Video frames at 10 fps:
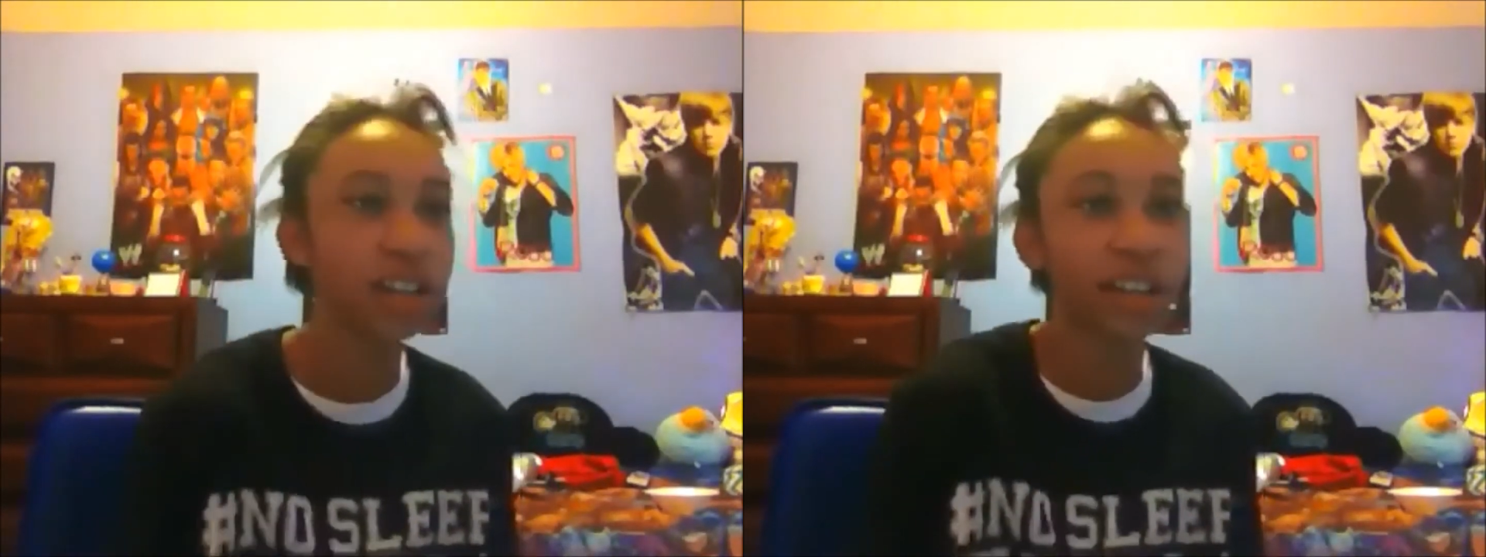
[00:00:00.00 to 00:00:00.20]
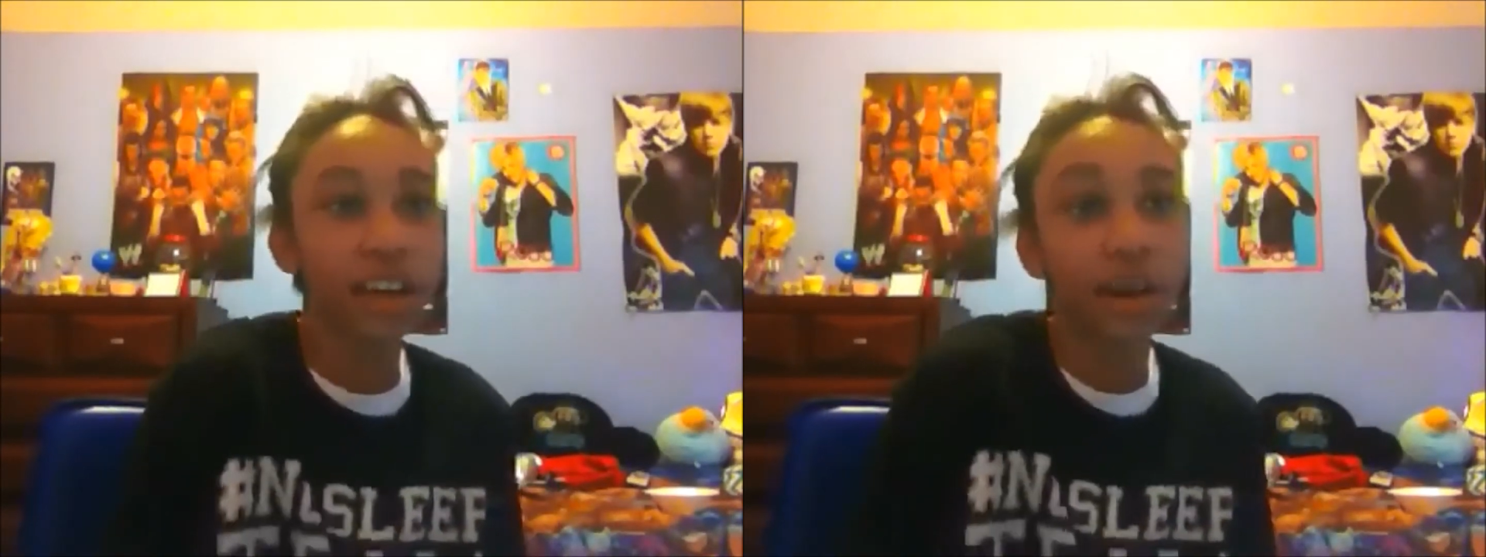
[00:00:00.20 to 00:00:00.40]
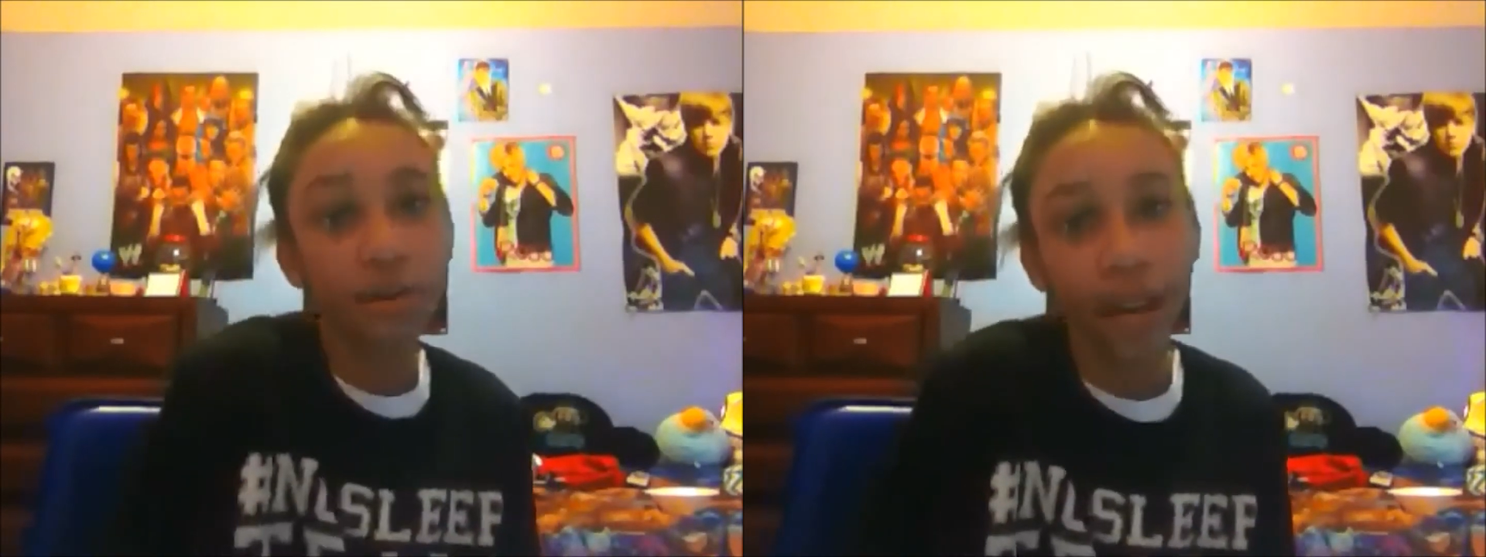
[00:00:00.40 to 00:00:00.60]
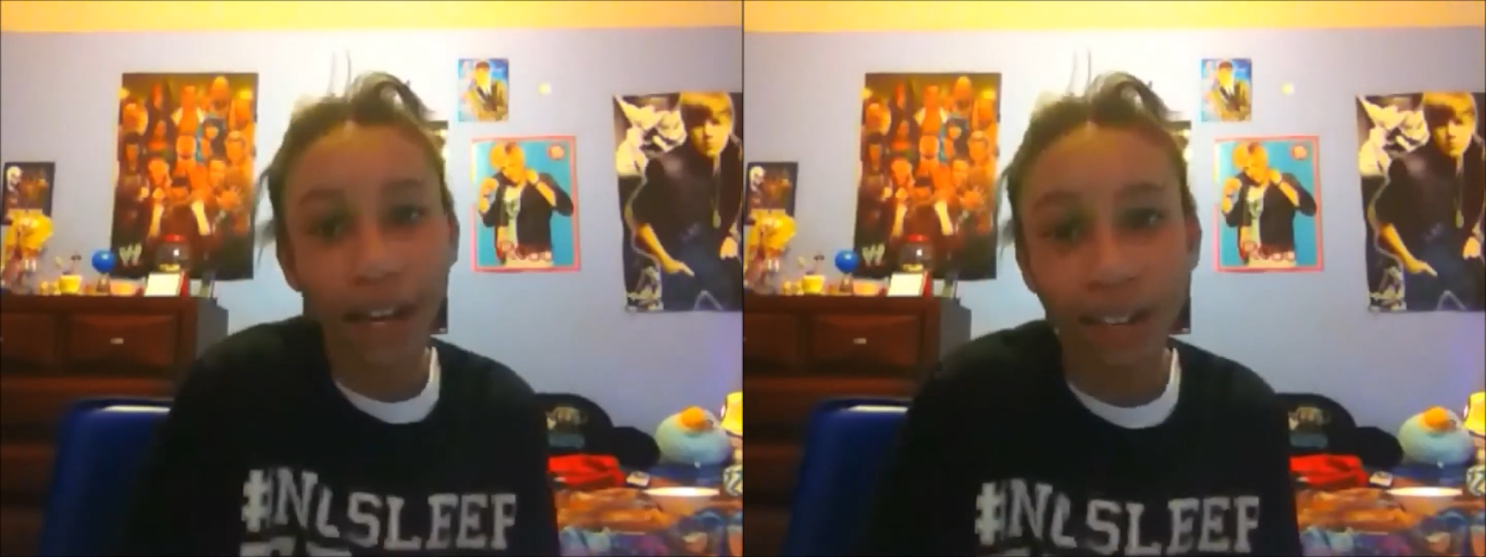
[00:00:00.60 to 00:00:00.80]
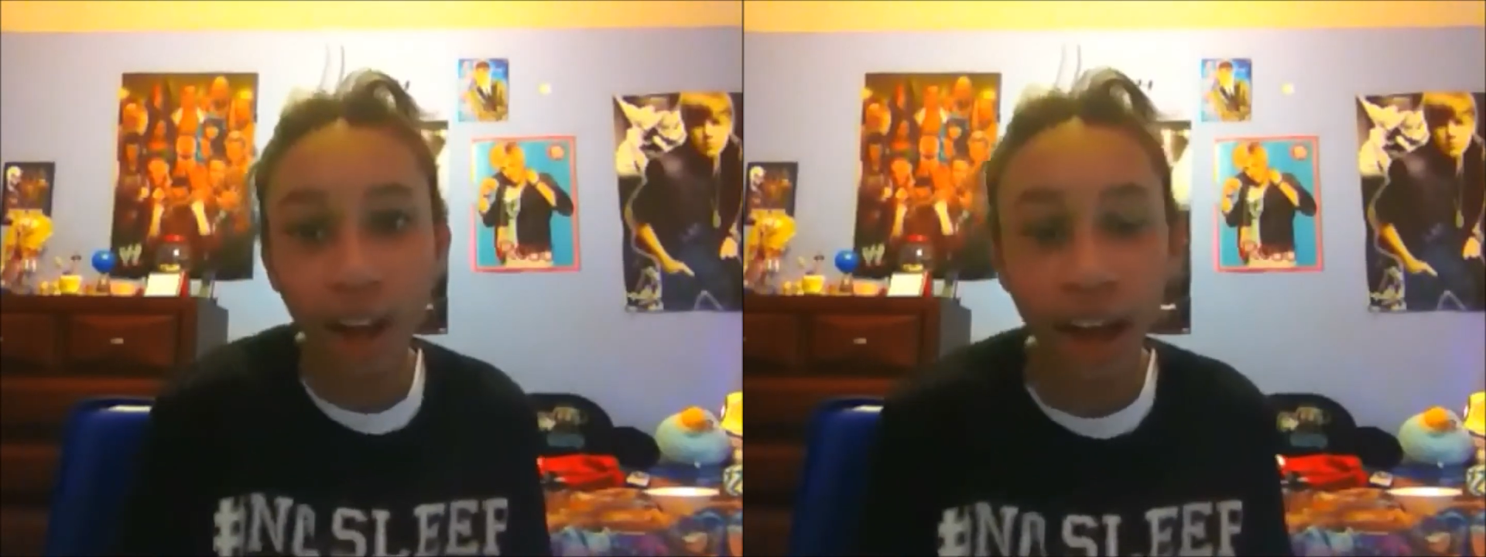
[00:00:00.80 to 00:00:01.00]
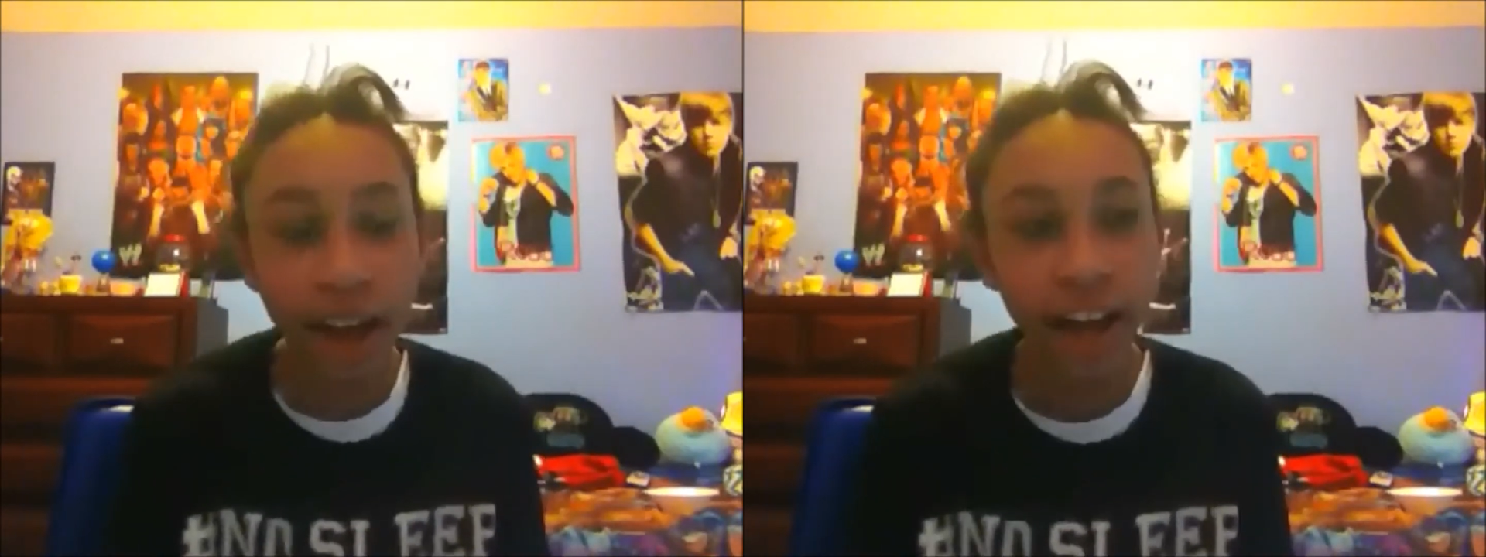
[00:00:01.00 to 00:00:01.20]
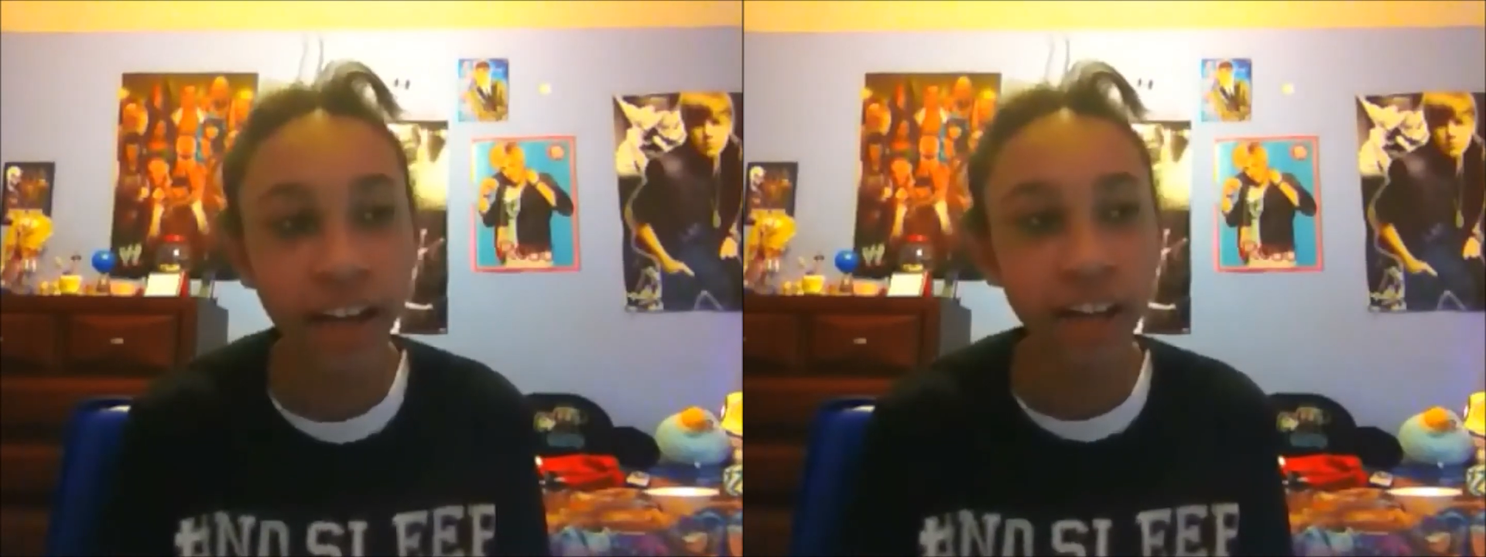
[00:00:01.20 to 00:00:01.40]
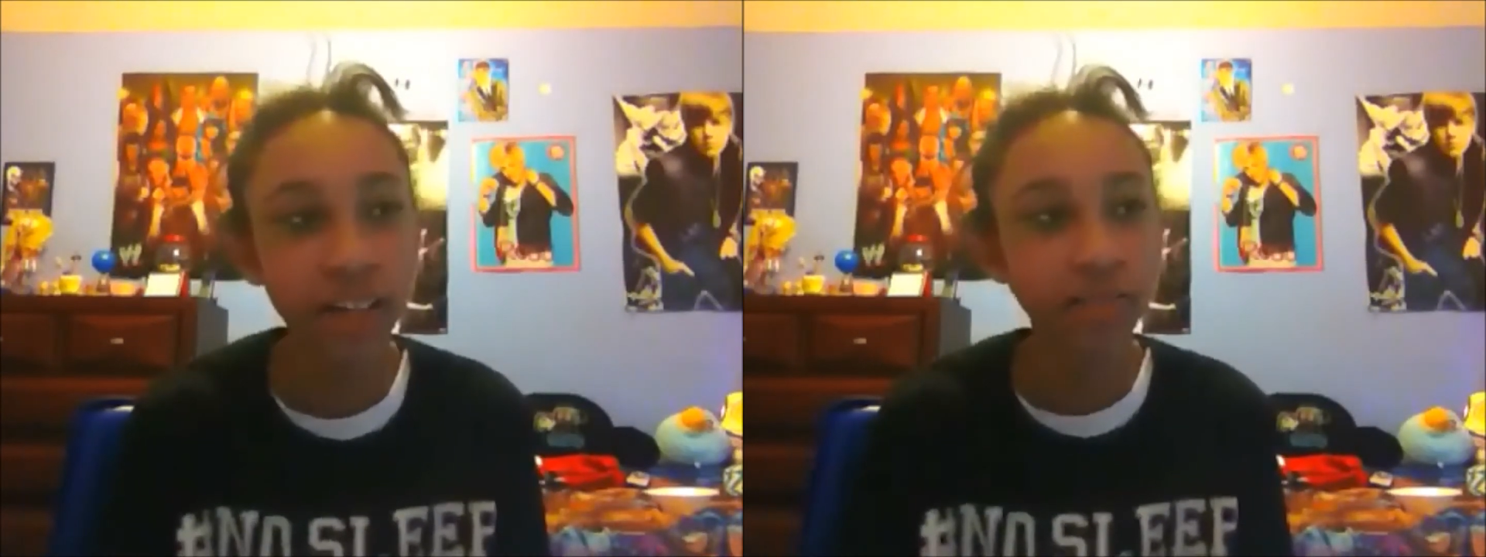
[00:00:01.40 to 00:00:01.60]
they helped me out a lot,
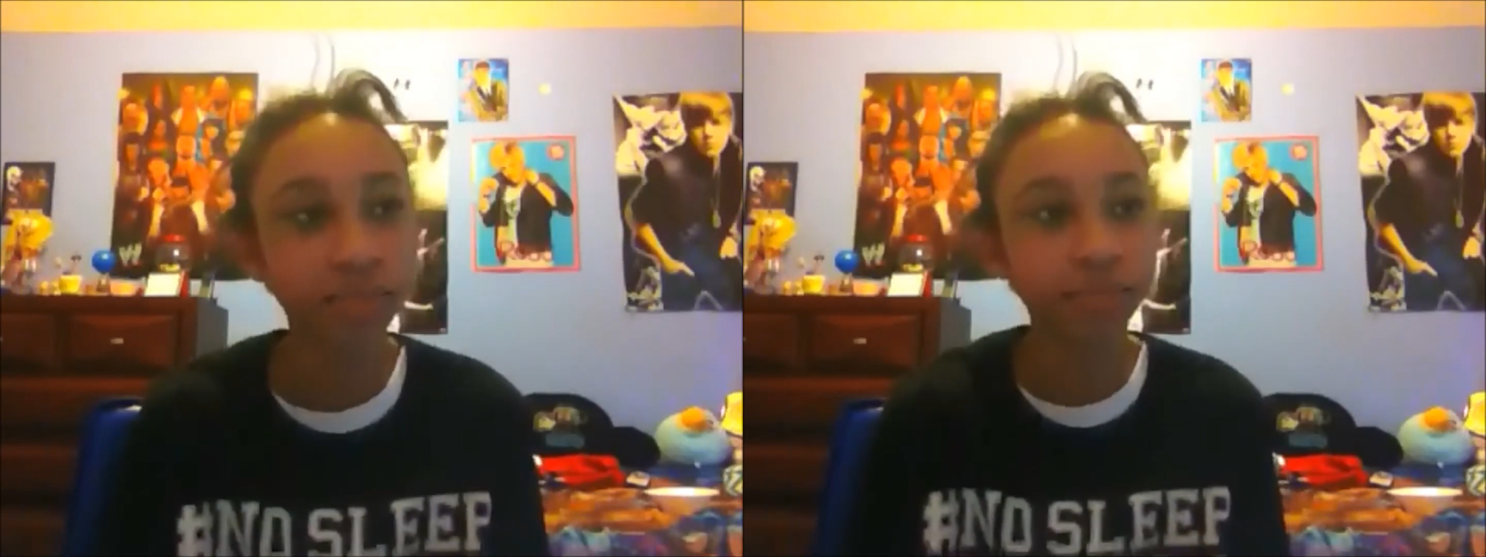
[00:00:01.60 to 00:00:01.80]
and